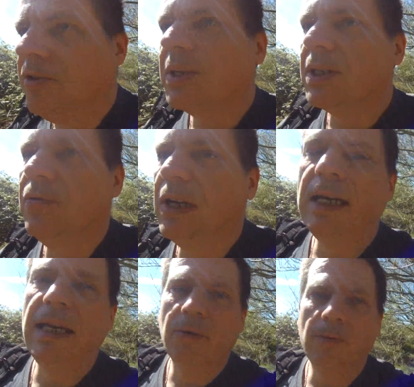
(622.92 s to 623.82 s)
myself a
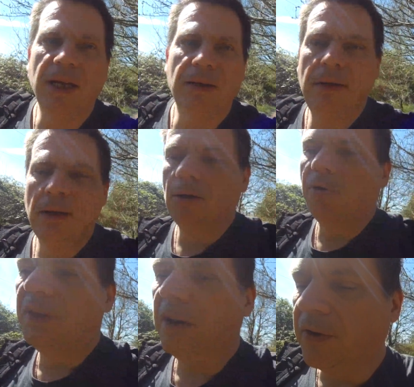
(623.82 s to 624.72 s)
little bit off
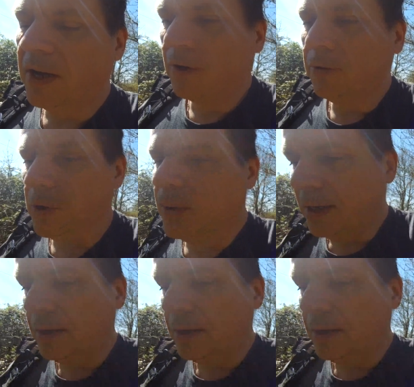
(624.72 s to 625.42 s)
that 500 quid,